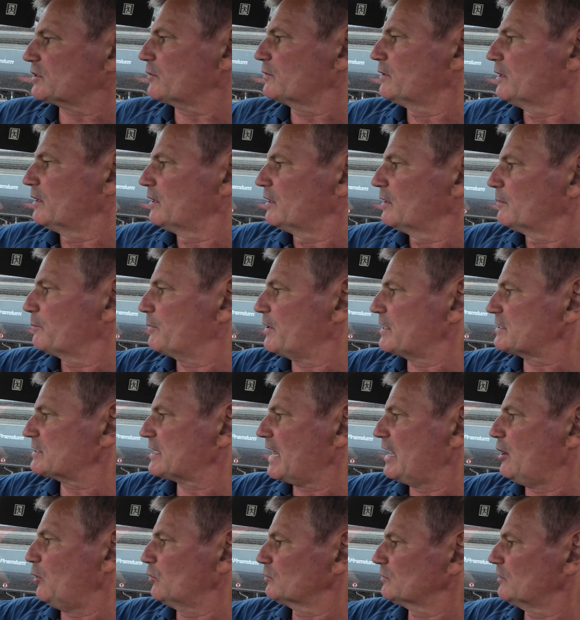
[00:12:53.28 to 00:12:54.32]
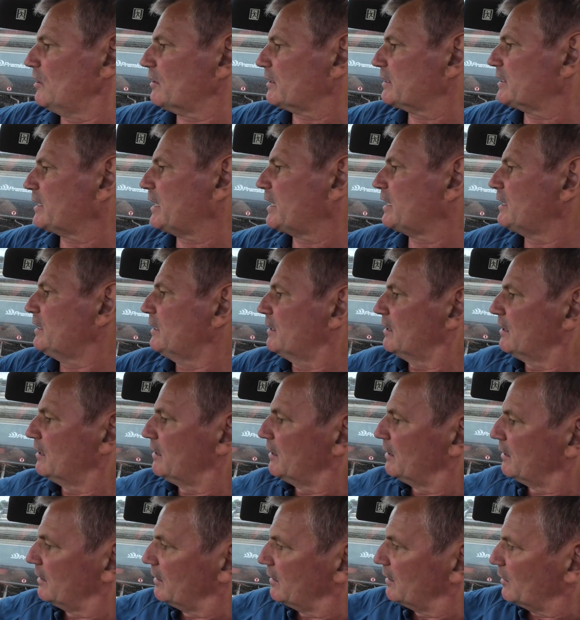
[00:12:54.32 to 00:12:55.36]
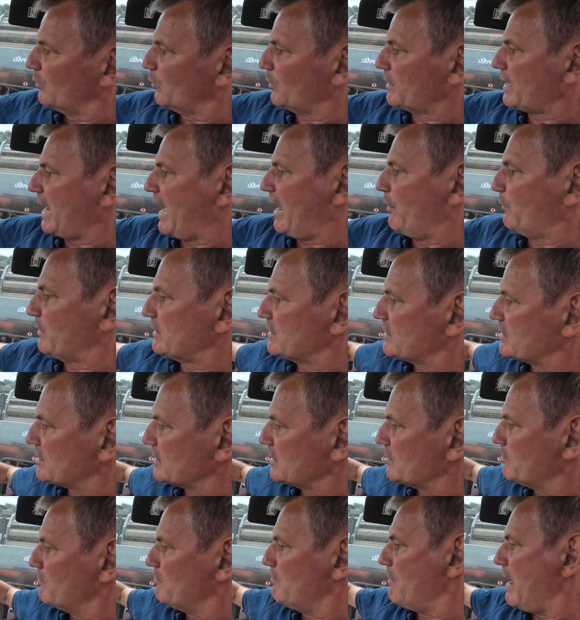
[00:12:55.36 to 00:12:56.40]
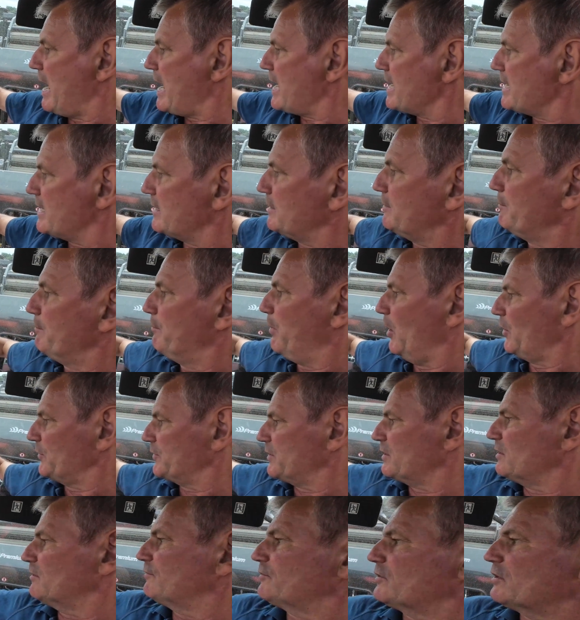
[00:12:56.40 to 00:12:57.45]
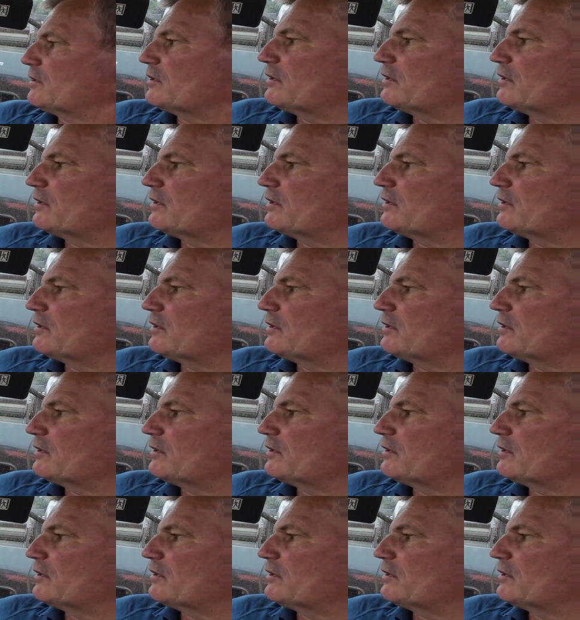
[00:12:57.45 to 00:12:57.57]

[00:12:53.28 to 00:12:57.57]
So press that unlock key. We're now into the main body of